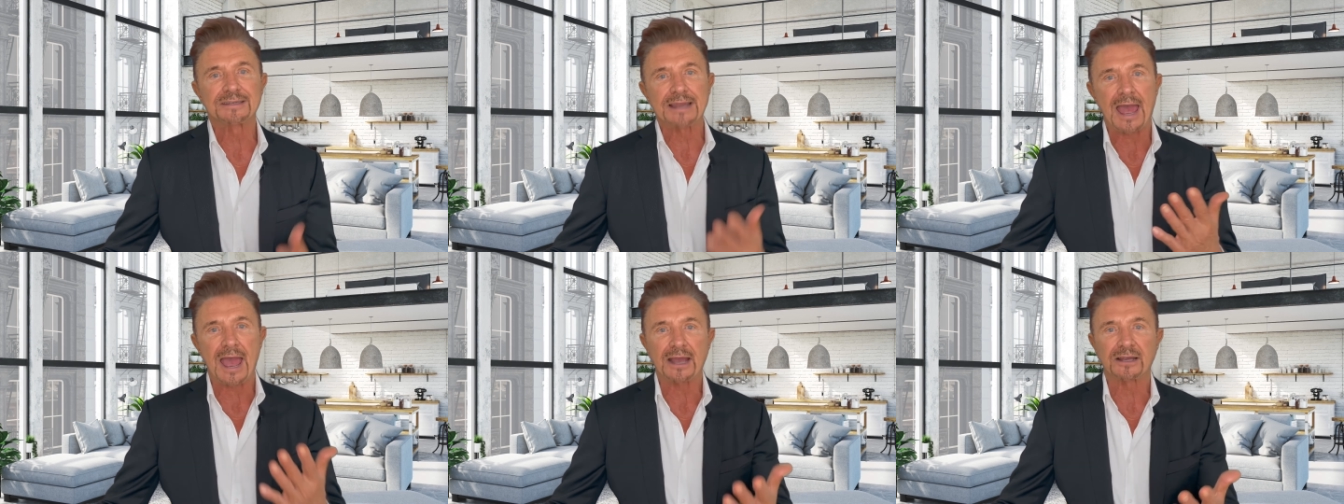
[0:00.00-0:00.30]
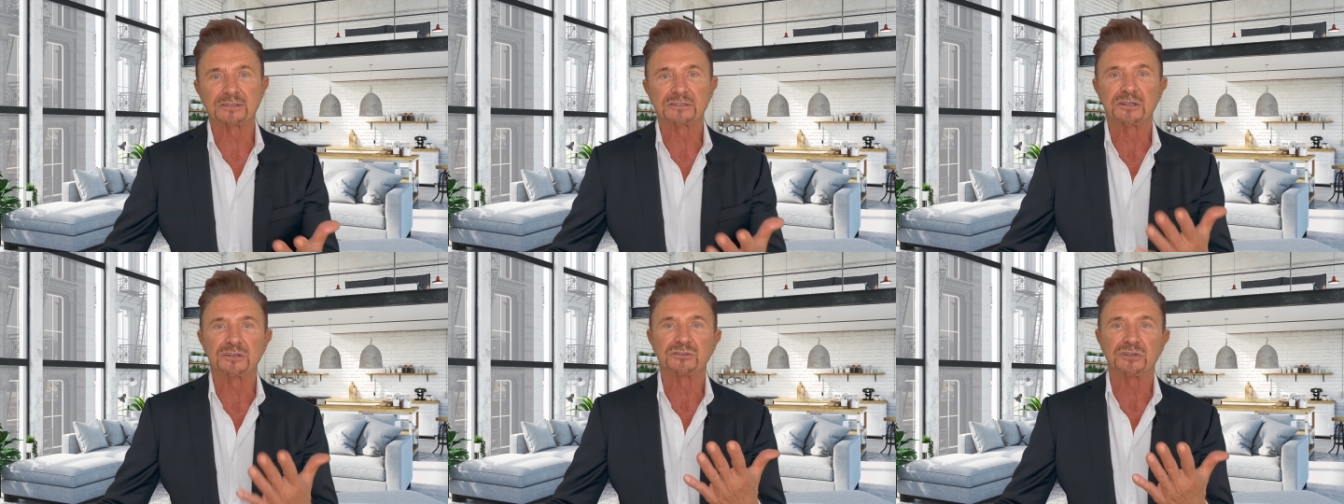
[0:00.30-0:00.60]

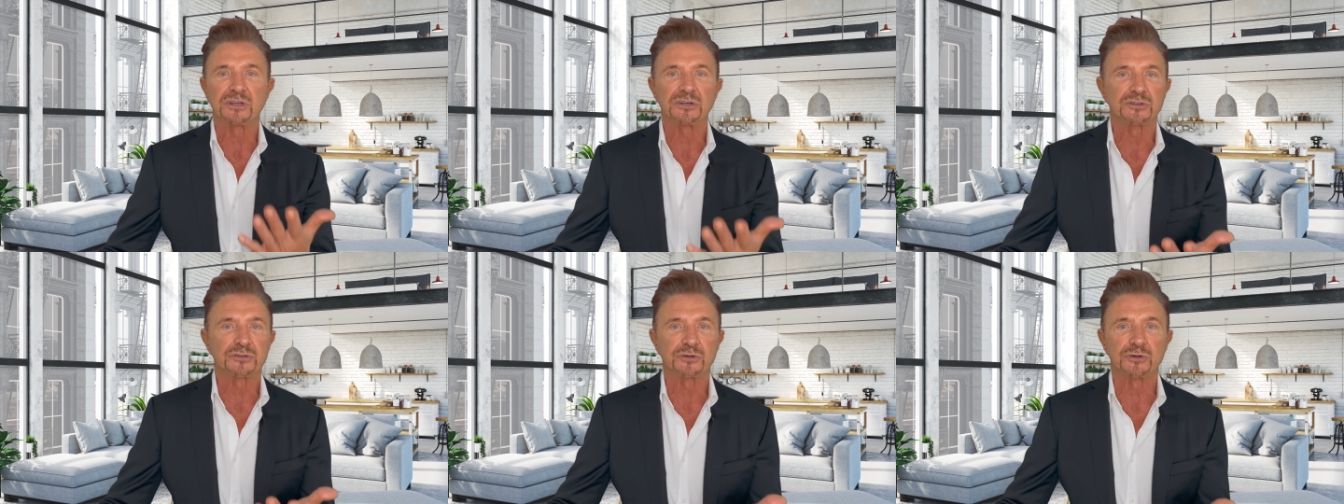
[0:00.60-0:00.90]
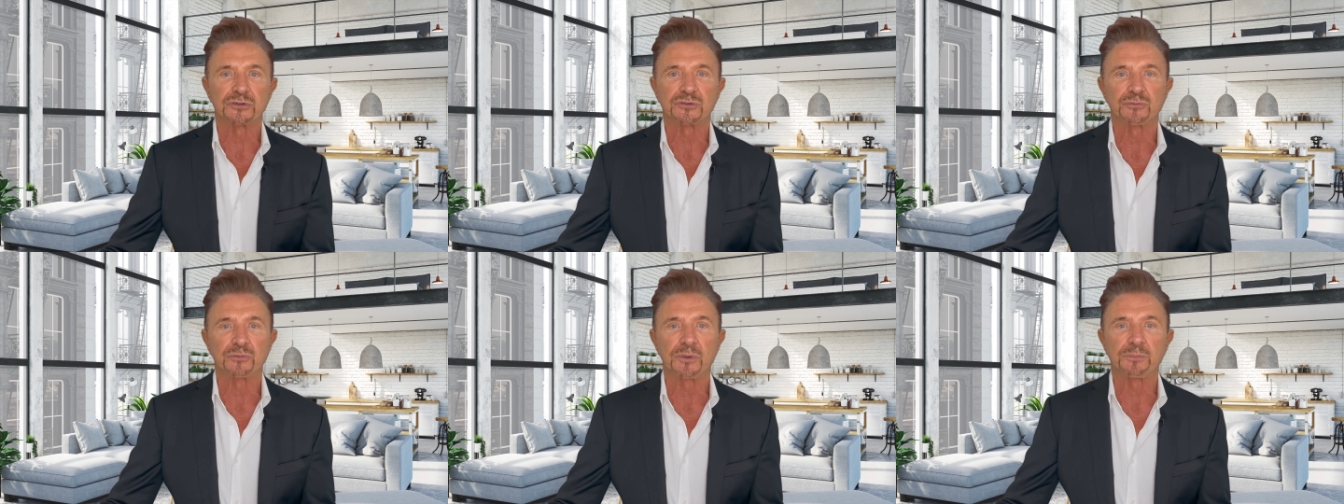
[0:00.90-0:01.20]
taxes,
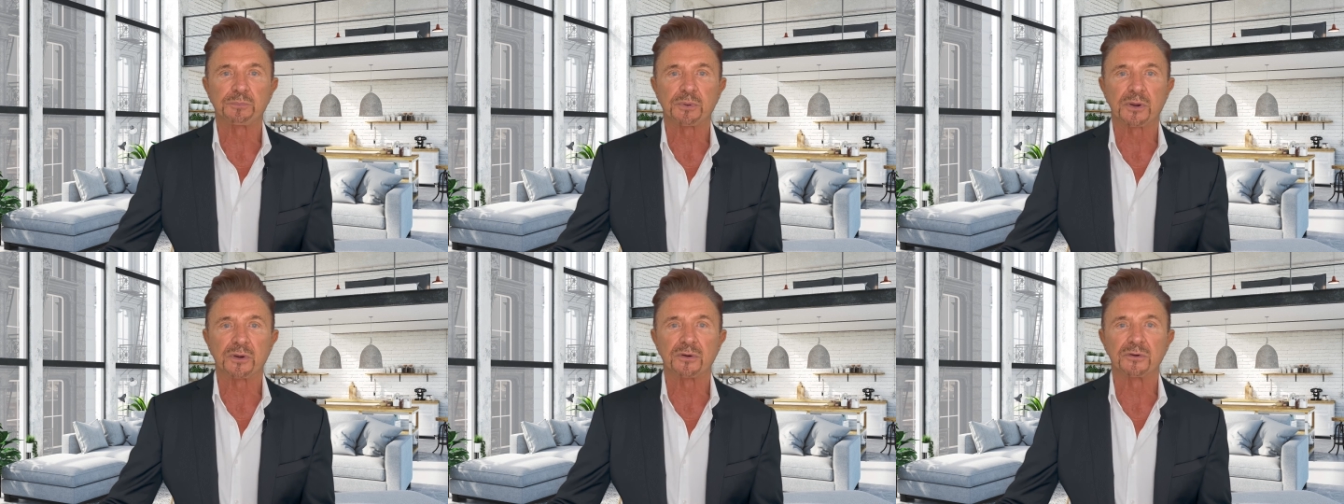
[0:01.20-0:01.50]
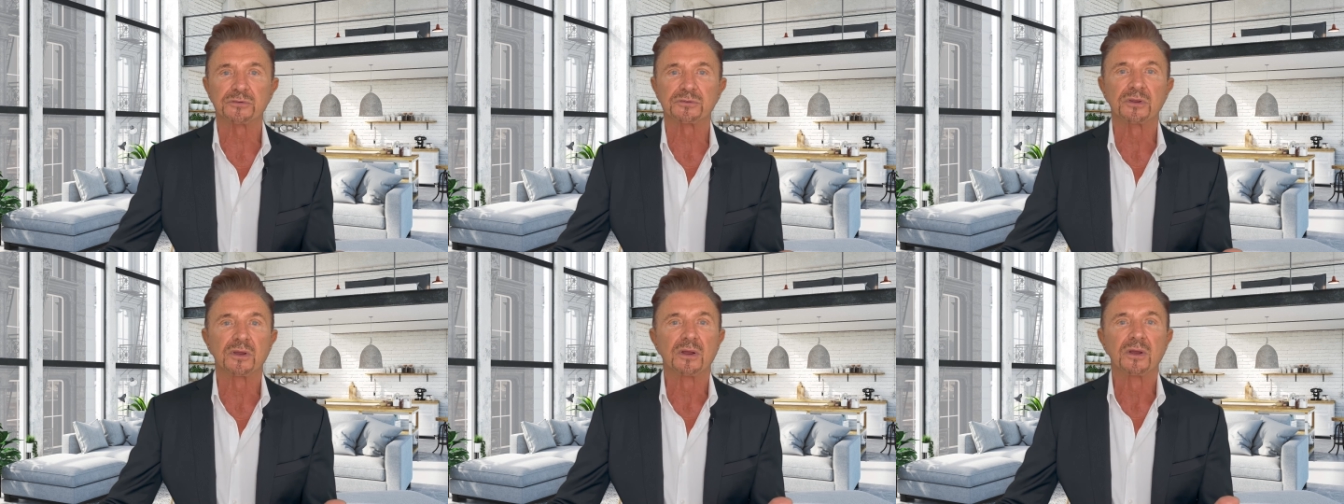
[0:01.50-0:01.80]
insurance,
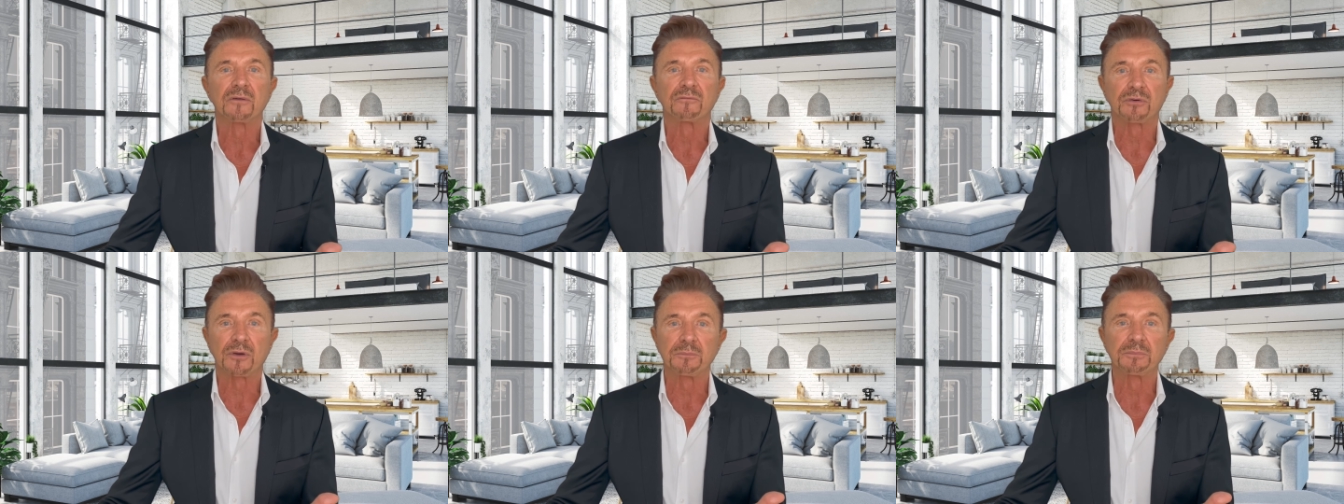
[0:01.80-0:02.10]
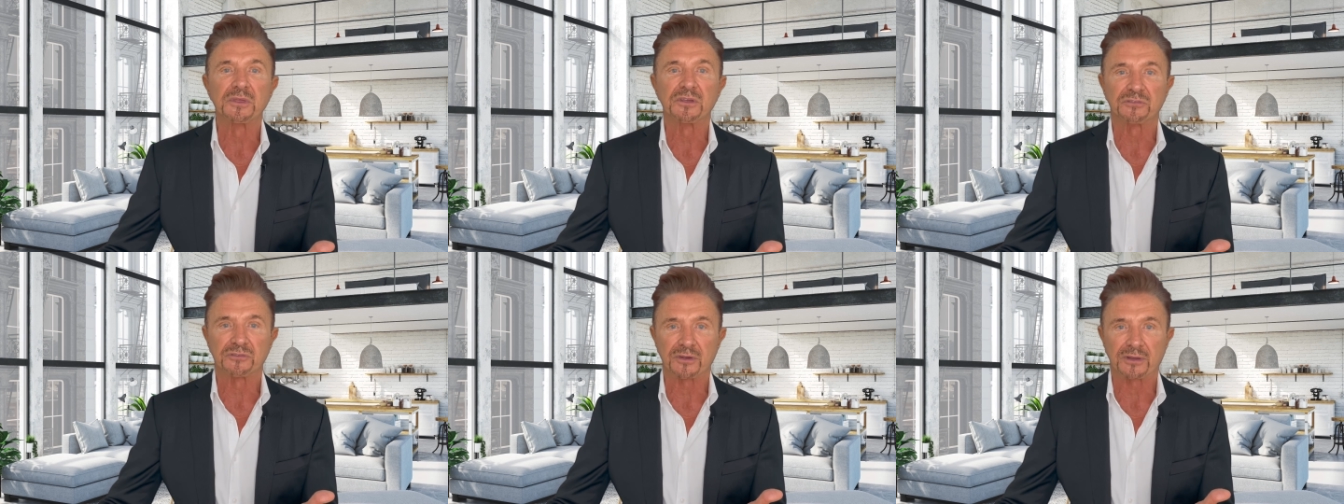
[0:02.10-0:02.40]
repairs
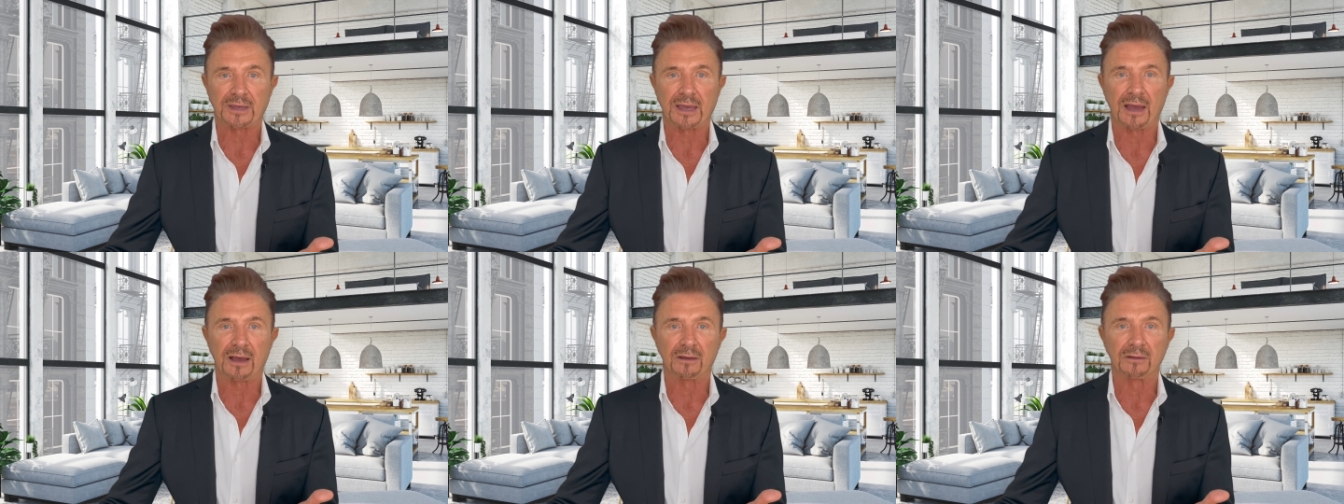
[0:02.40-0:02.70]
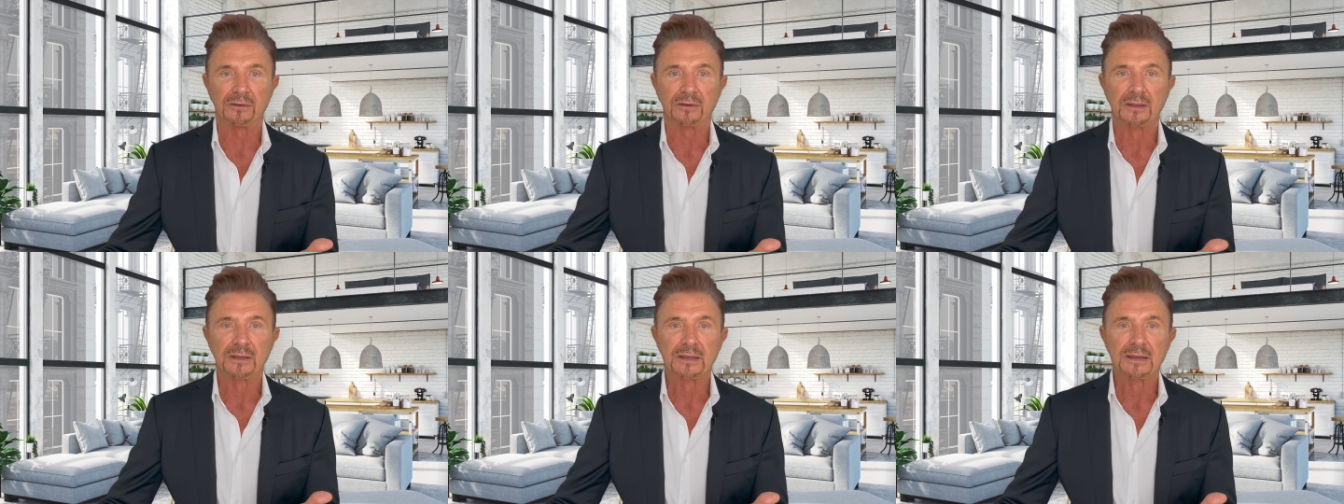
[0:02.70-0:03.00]
from this account.
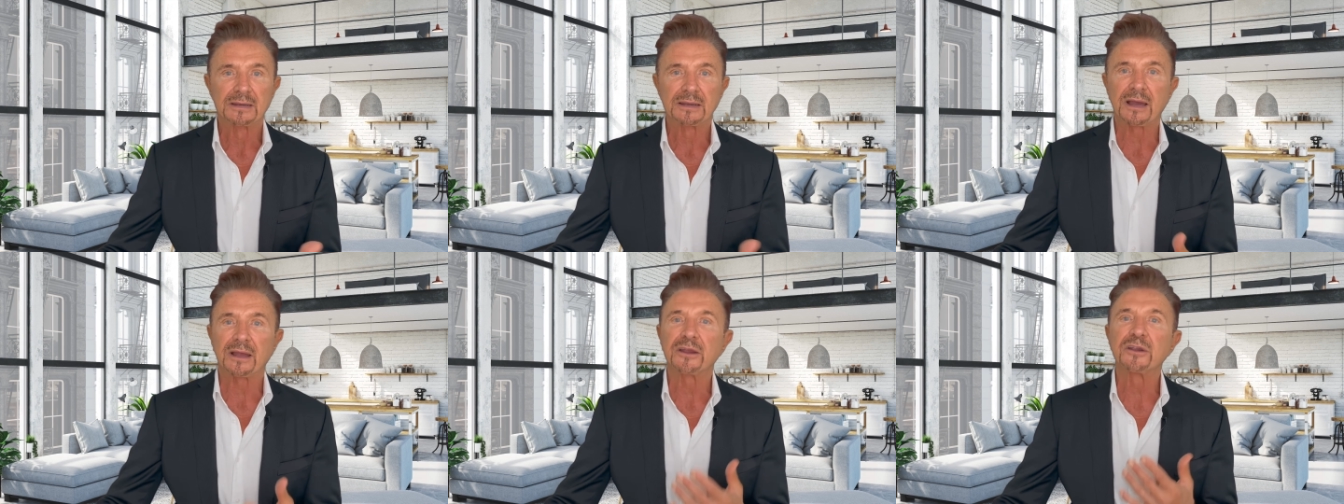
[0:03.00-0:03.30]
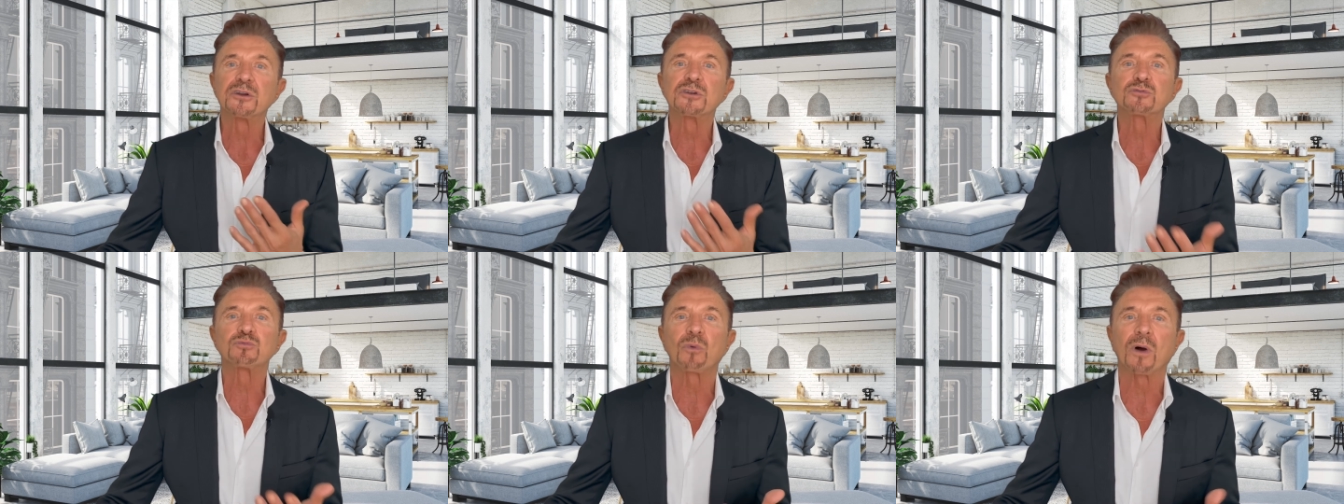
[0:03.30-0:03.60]
Now
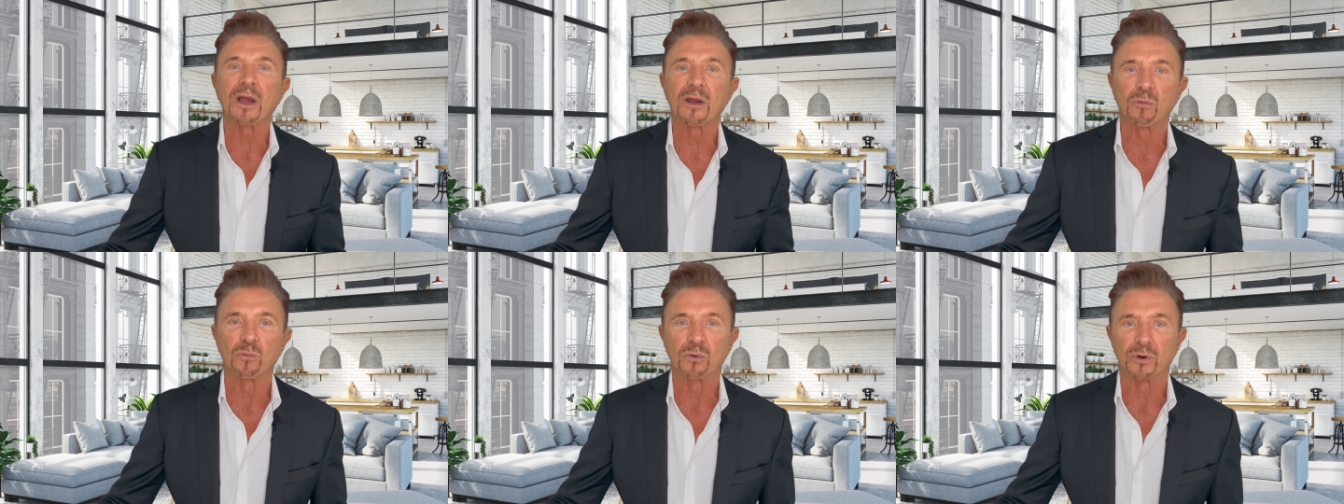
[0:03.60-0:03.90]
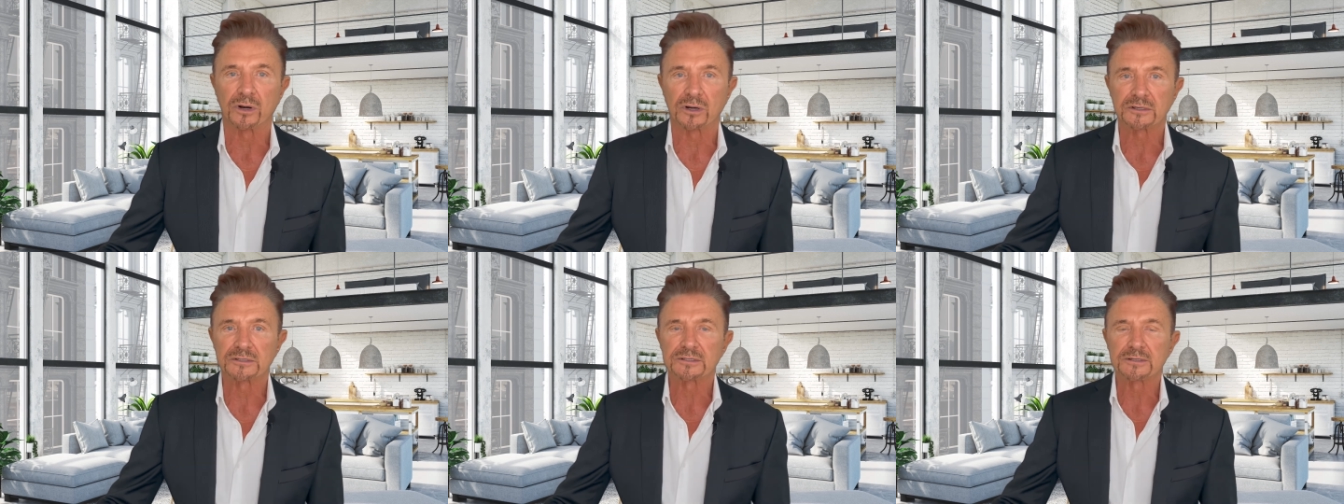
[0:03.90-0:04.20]
here's why it
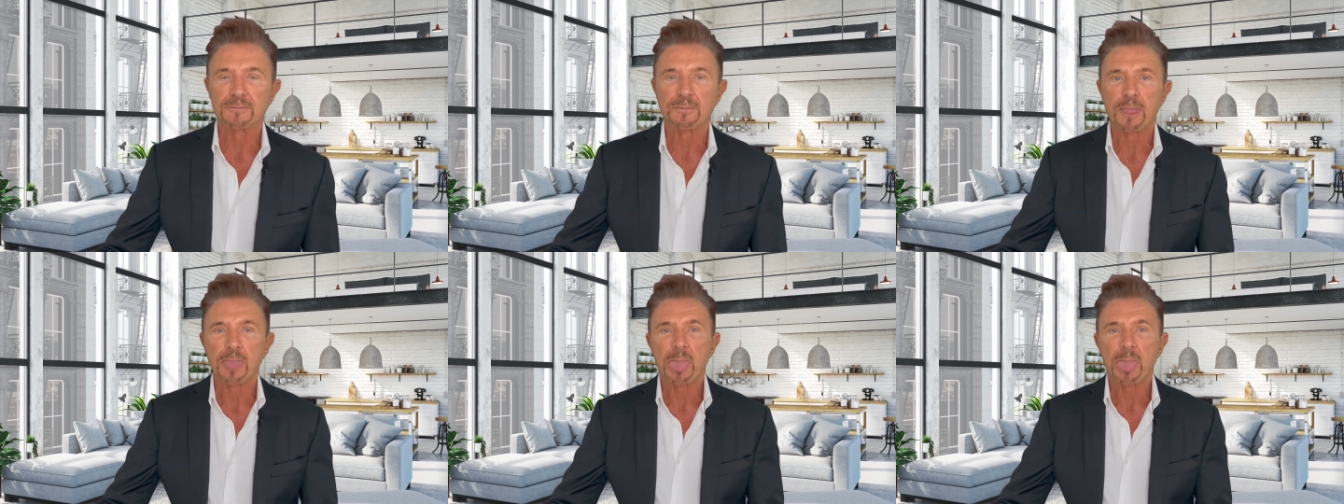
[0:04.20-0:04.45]
works.